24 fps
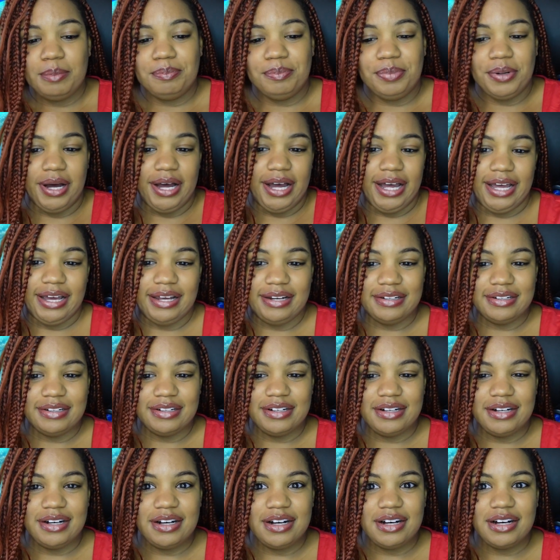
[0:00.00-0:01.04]
But,
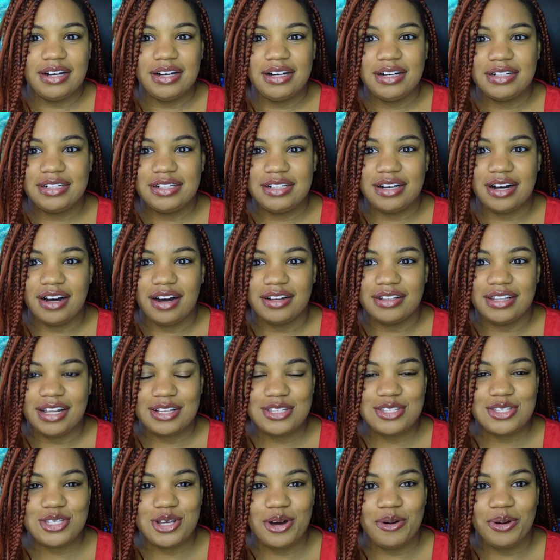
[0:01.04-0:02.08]
oh god,
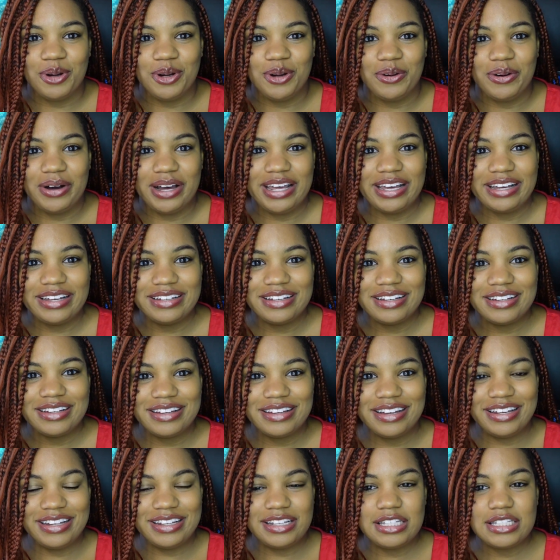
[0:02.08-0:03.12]
that's so annoying.
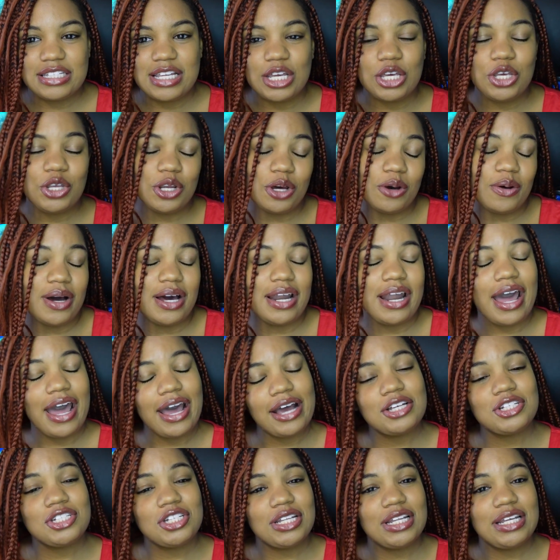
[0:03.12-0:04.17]
it's like, you know what,
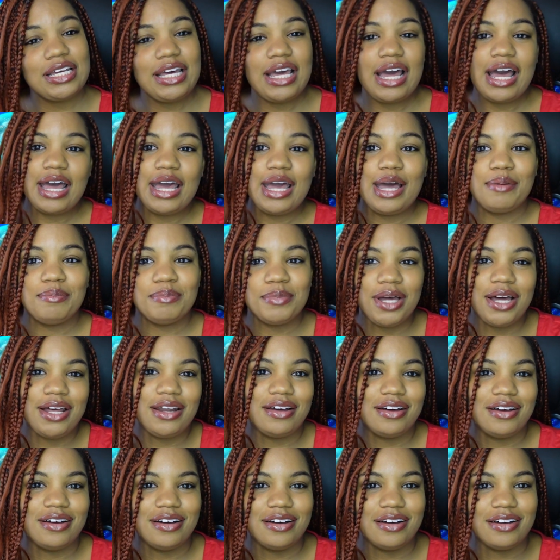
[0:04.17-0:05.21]
actually, I am
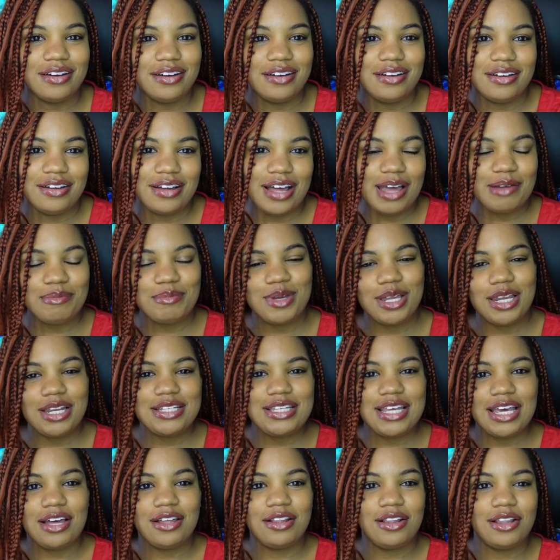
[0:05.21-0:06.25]
gonna, I'm gonna
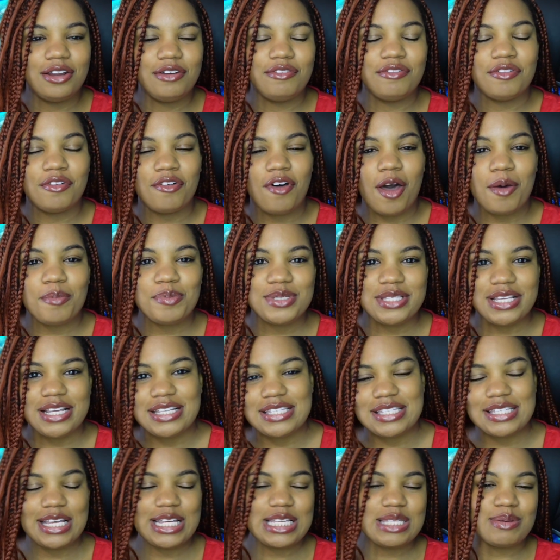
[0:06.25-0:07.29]
take a little bit of
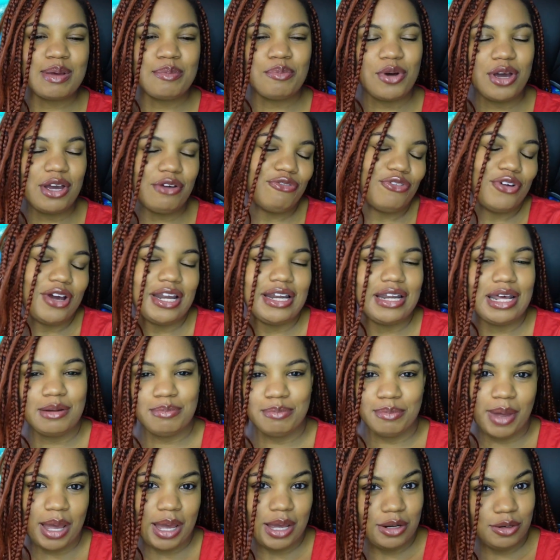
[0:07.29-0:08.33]
absence because my boyfriend
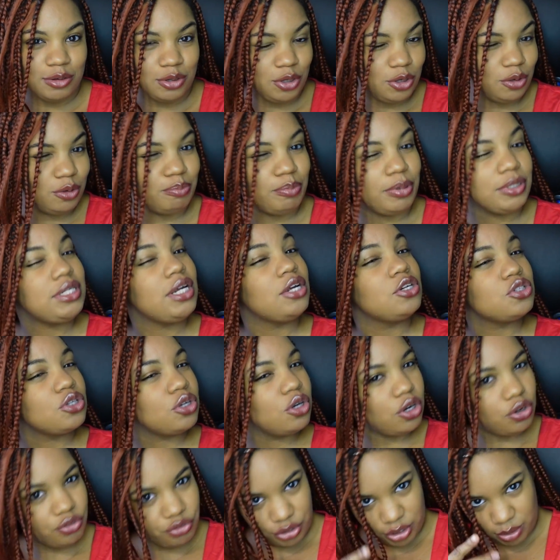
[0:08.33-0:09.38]
and my new potential
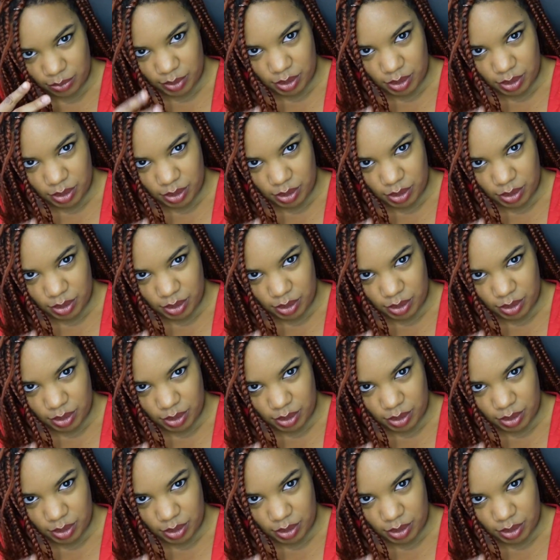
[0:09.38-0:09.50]
girlfriend,